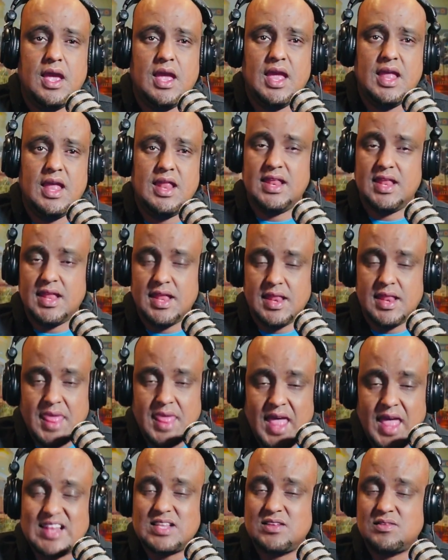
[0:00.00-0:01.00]
And
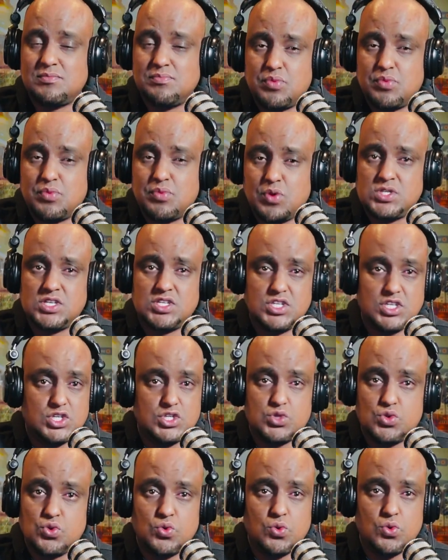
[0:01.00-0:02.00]
that process
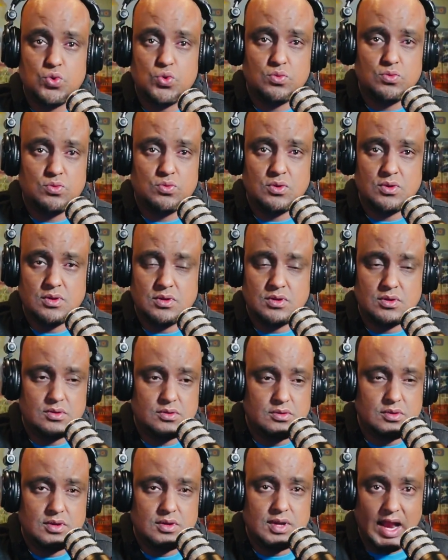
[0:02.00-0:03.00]
is through
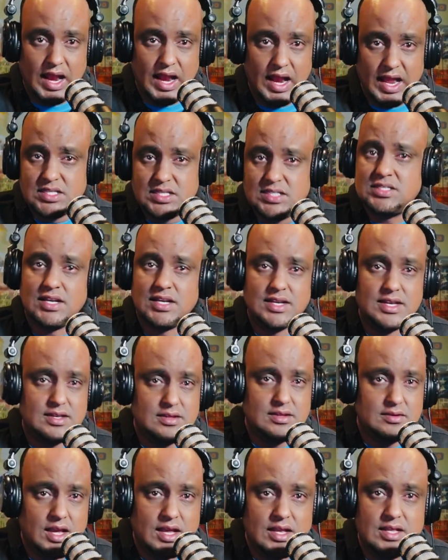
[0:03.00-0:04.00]
elections, and
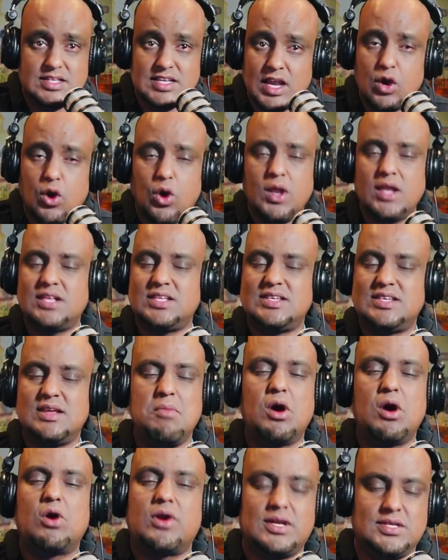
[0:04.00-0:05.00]
they call it
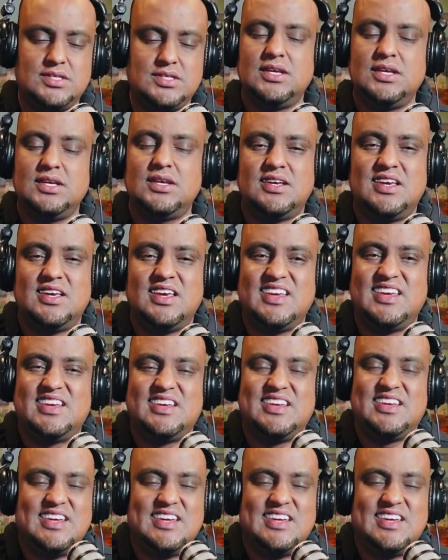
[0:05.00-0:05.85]
democracy. Yeah.